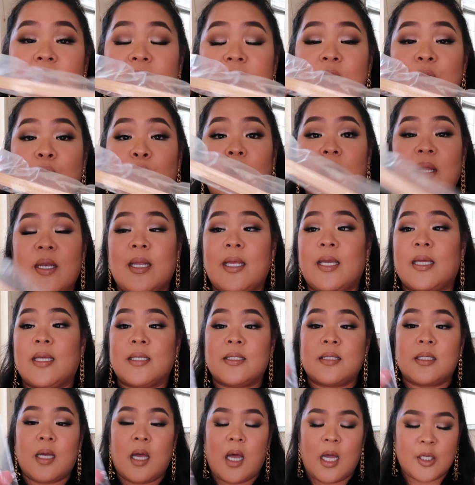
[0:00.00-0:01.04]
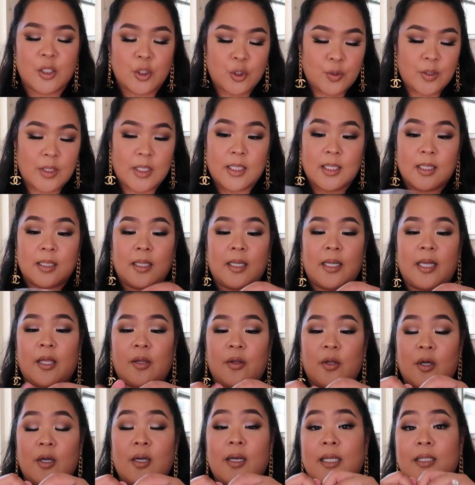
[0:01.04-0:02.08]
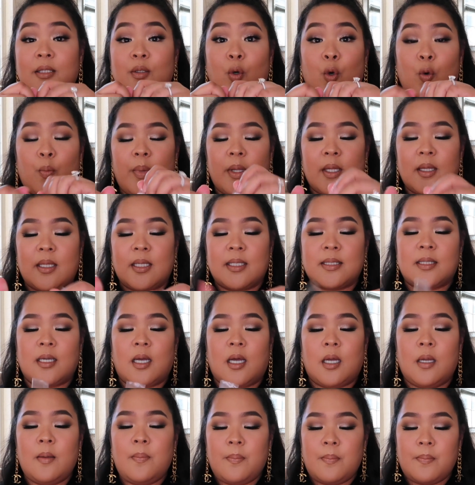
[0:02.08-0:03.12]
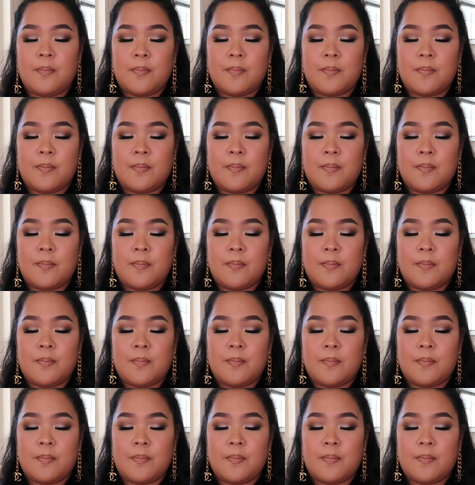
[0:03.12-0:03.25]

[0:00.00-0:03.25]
This one is untreated leather. Let's open this up.